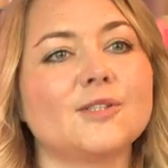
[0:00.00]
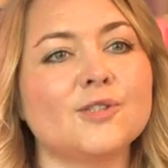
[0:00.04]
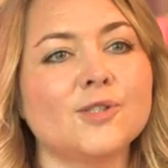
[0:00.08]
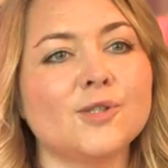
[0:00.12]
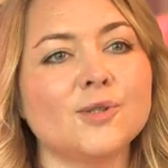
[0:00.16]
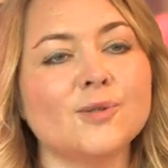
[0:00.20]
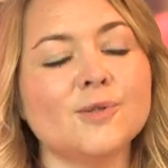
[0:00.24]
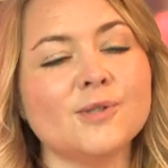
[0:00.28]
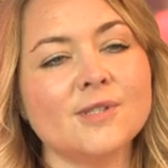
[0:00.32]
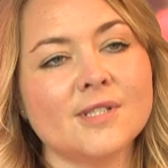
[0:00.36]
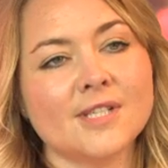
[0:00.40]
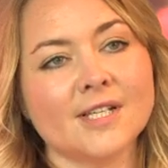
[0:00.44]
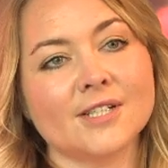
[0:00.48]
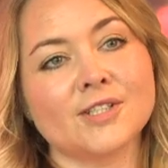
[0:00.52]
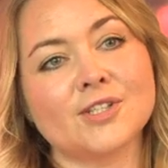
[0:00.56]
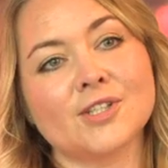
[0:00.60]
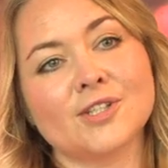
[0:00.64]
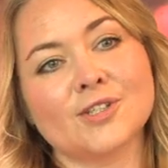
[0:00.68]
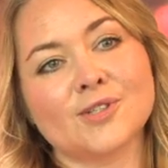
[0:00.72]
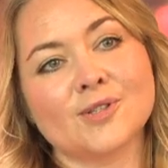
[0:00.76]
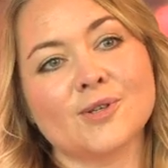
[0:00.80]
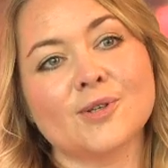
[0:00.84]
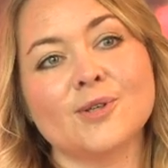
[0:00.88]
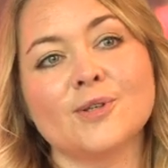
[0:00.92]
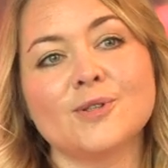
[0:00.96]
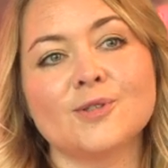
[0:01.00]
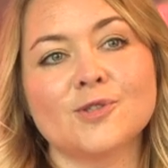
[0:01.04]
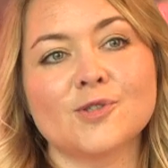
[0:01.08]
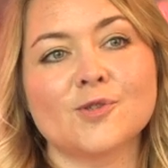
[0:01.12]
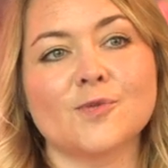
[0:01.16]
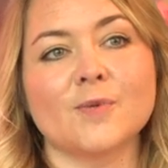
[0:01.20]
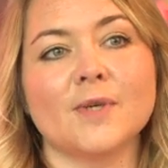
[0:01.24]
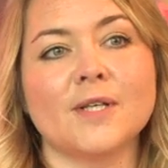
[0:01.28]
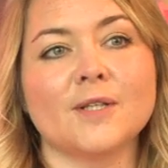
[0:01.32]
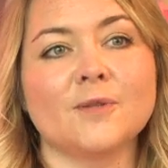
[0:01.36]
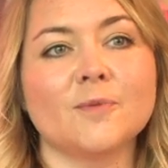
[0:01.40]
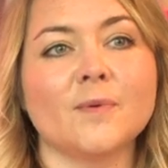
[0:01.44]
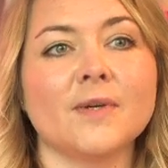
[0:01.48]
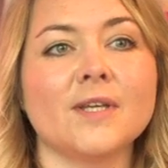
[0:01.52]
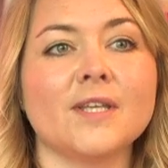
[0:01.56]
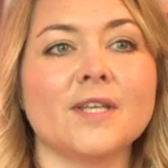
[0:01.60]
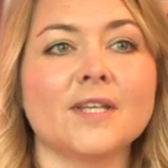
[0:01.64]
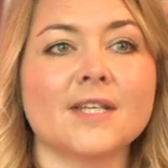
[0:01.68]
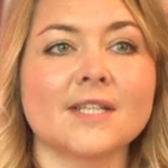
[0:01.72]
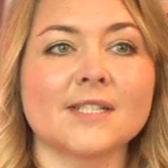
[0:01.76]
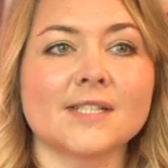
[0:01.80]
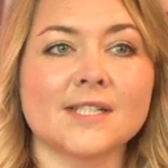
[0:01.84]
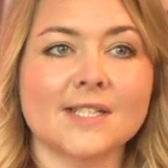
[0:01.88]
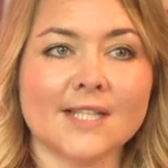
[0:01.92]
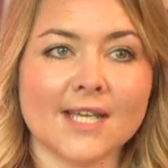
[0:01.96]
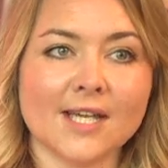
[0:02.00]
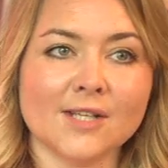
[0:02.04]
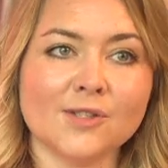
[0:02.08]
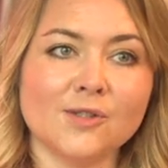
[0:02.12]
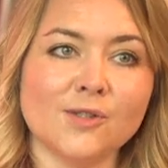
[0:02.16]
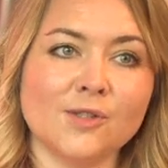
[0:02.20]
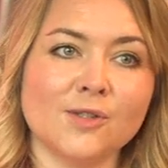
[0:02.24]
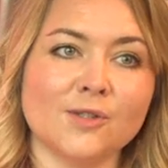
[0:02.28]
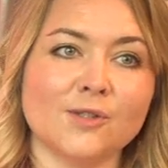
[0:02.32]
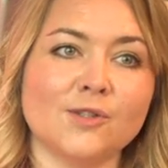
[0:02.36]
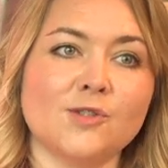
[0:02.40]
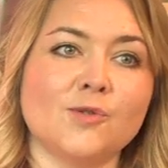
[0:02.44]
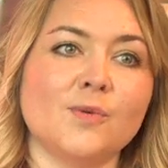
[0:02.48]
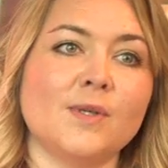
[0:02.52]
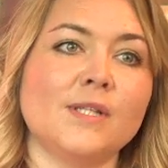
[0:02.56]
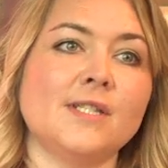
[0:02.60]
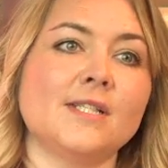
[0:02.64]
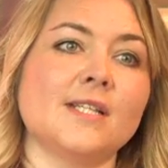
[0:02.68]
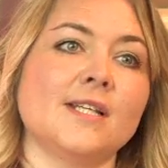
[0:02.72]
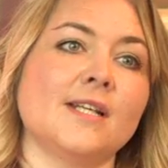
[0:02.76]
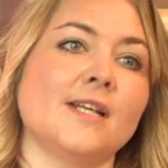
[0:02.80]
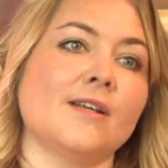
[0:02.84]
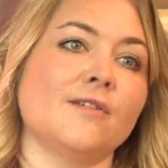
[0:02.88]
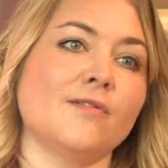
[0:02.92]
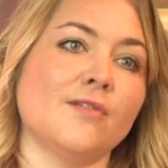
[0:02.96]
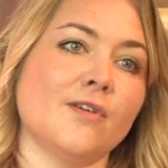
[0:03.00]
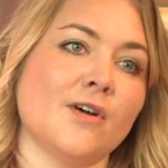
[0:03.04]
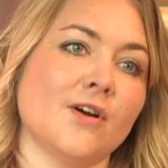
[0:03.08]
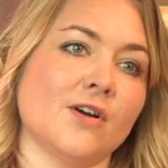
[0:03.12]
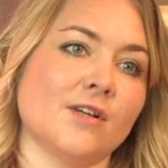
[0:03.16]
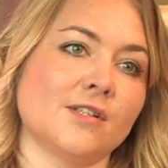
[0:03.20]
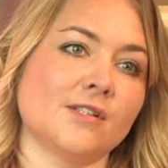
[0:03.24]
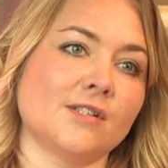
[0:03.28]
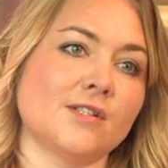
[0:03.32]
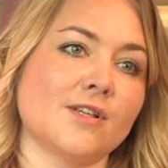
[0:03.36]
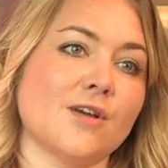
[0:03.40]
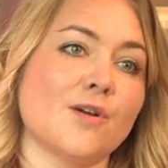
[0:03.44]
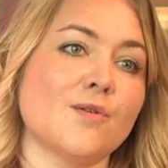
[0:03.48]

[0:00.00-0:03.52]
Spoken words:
Tools such as Hootsuite, where you can schedule your tweets in advance,